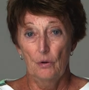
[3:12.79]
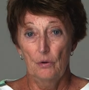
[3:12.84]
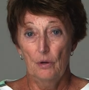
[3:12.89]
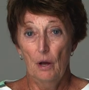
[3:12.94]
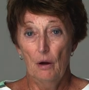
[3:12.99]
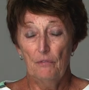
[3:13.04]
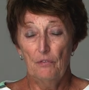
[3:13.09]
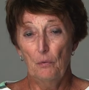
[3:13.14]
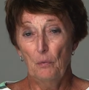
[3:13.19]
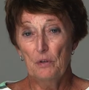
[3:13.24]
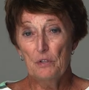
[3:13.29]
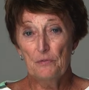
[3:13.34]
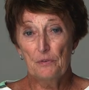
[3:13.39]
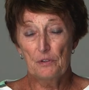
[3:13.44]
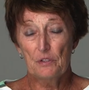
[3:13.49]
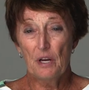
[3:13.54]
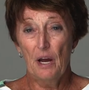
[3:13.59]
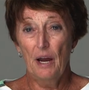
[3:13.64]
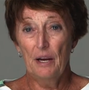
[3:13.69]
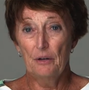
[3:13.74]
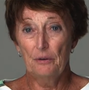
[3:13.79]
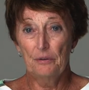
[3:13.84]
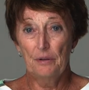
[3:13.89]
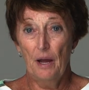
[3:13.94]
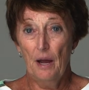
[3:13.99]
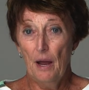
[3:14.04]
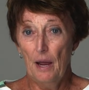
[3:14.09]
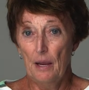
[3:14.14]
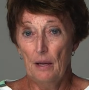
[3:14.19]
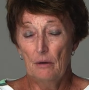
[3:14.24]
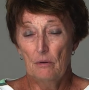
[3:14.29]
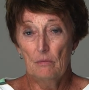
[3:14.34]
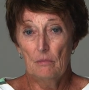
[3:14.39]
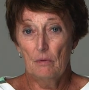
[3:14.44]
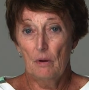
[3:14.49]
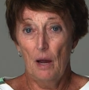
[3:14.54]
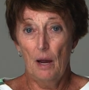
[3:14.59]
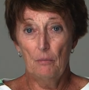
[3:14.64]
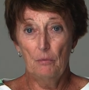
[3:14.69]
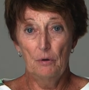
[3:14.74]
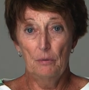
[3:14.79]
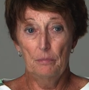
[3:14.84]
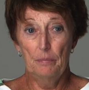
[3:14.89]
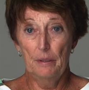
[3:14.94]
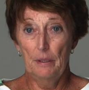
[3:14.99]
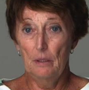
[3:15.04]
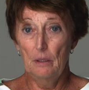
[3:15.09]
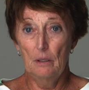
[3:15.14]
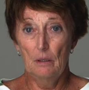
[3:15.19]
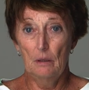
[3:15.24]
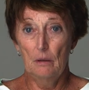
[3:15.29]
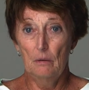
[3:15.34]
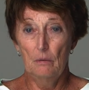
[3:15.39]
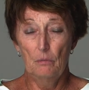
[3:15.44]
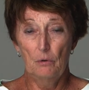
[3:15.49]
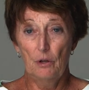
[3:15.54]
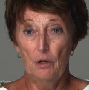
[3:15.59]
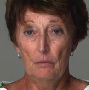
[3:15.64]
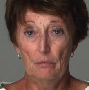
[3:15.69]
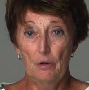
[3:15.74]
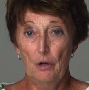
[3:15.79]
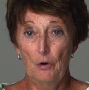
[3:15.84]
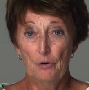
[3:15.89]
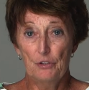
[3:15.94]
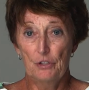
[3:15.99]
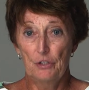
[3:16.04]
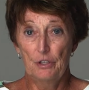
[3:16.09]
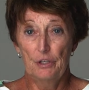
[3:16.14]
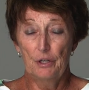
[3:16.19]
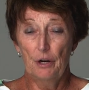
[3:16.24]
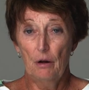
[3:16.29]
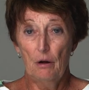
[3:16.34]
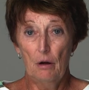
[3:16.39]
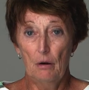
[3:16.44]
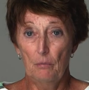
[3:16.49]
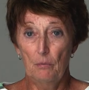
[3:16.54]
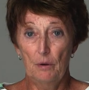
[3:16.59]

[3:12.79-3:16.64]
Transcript: No, if it wasn't for Title IX, I wouldn't be coaching at all.